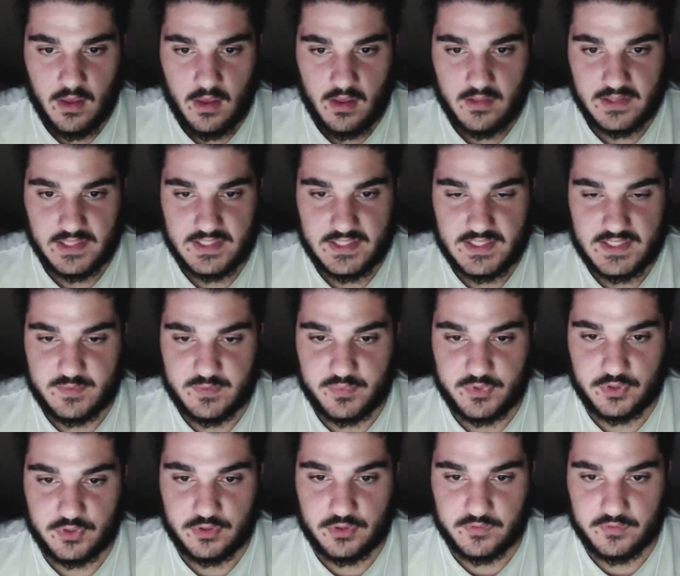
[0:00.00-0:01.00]
This is
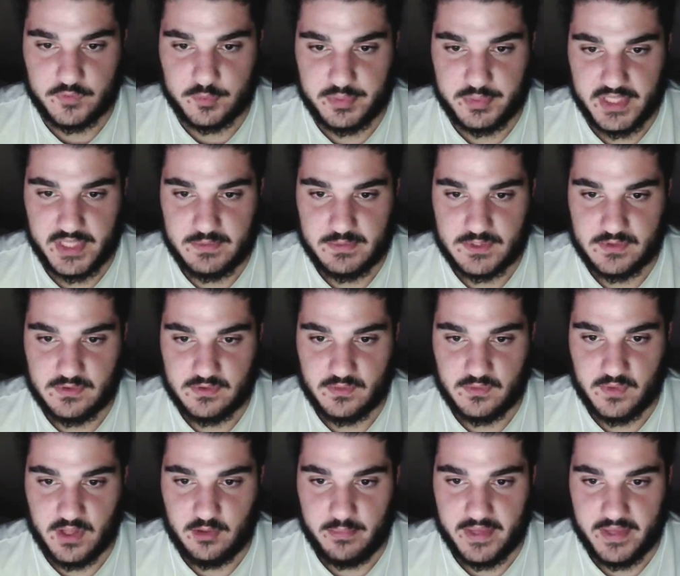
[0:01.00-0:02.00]
beautiful play between
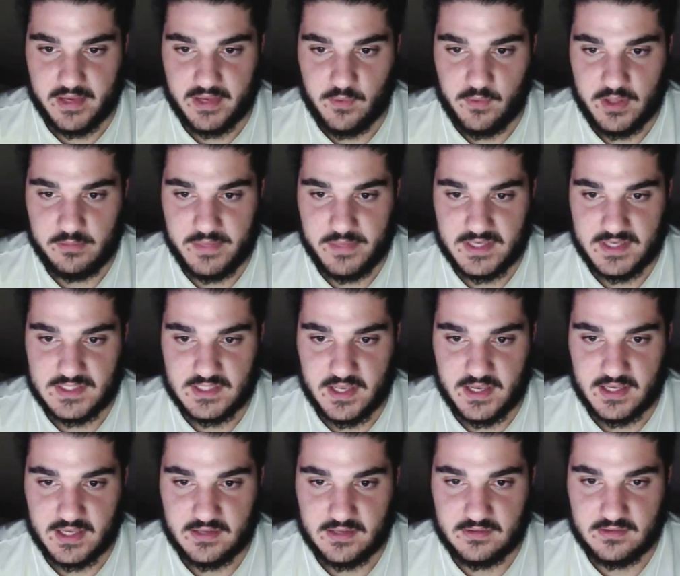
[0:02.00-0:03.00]
Welbeck. Welbeck's
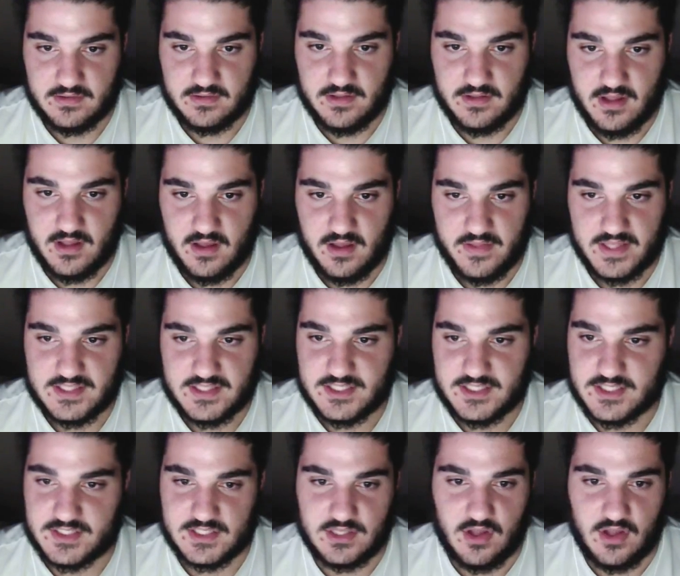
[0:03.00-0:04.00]
like, oh, that's
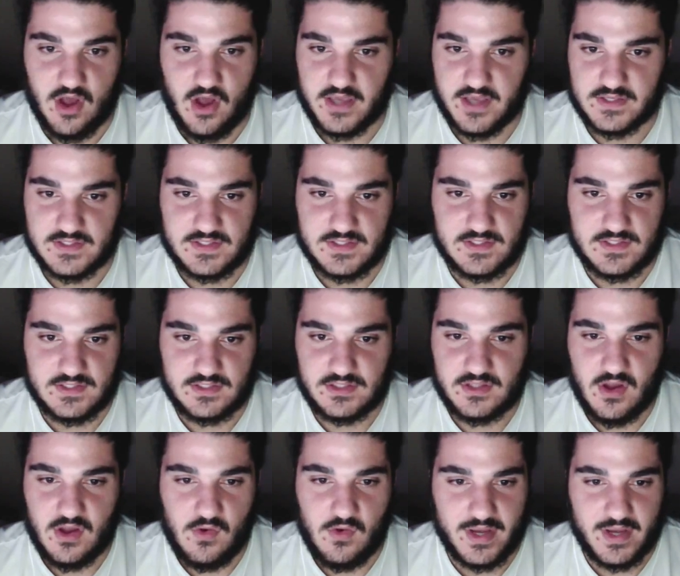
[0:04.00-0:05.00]
just nice.
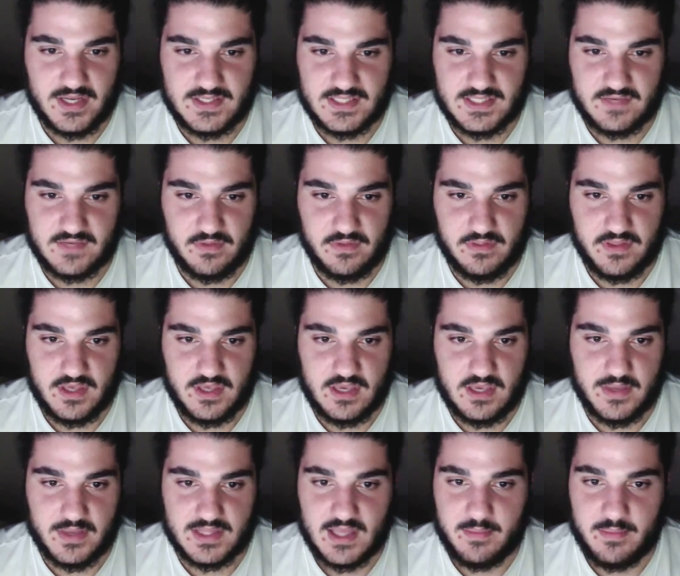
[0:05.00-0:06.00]
No one is even
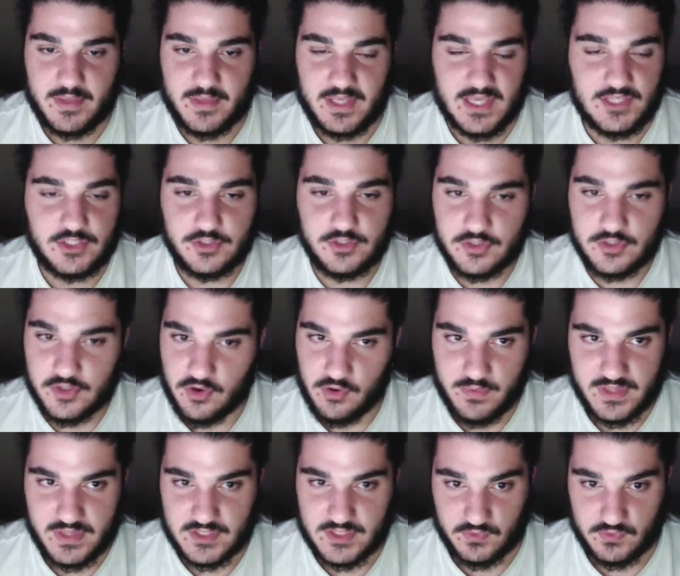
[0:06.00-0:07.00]
thinking about that, but he should have
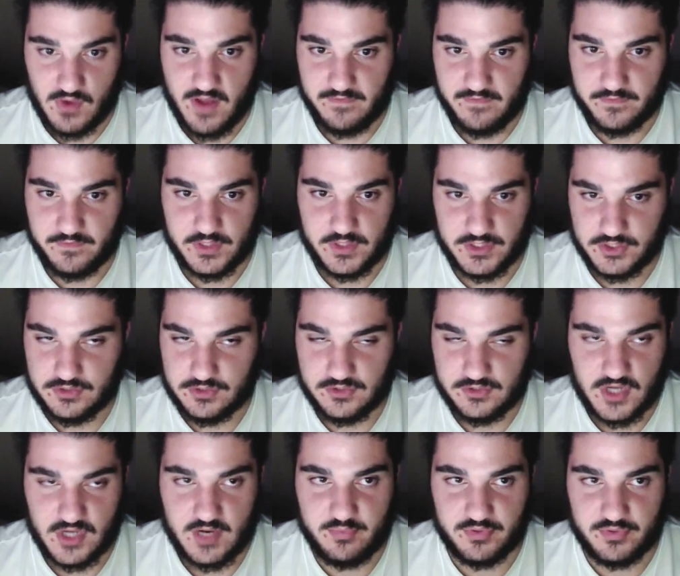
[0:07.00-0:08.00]
gone with his right foot. He should
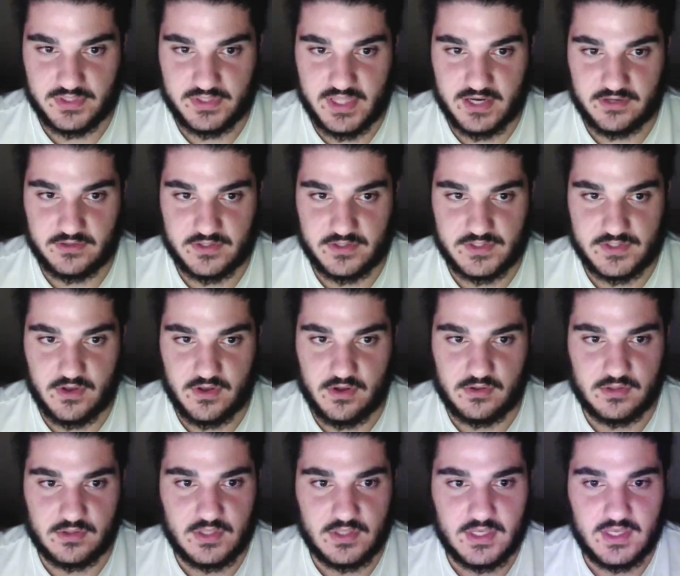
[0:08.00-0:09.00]
have tried to put that across
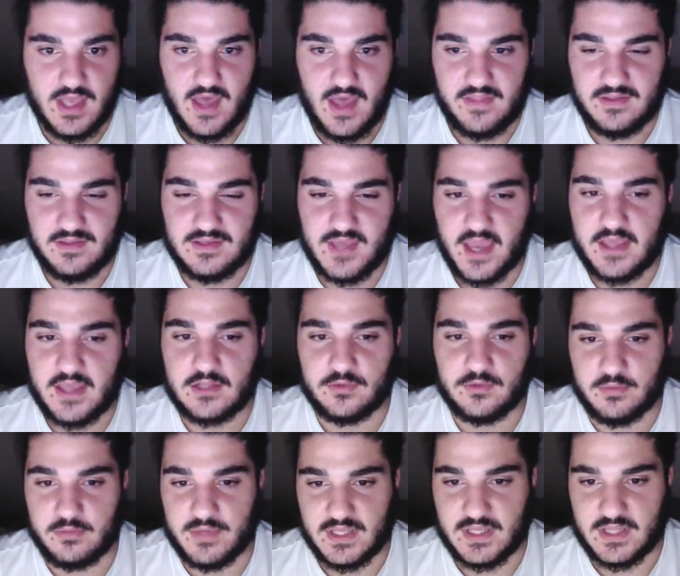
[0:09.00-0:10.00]
goal. I think Cahill
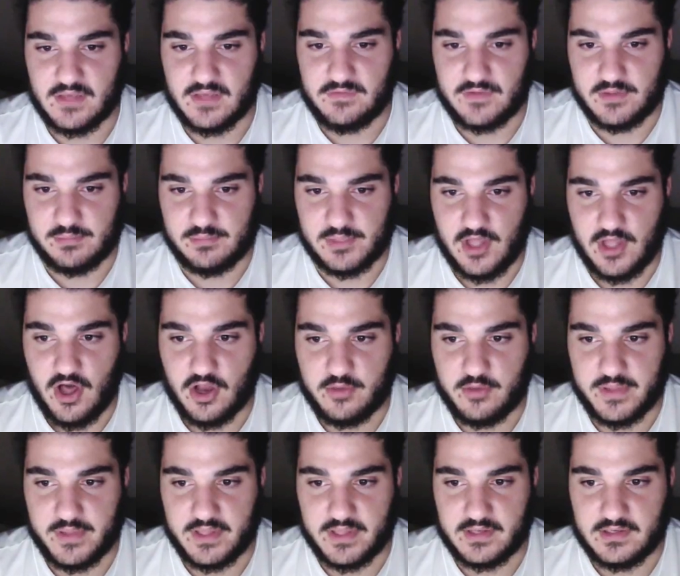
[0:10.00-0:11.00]
would have been there for the
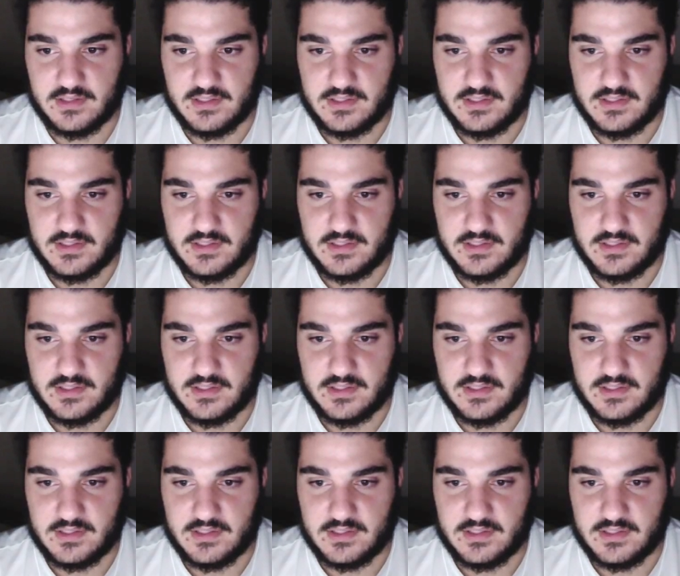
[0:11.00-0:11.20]
block, but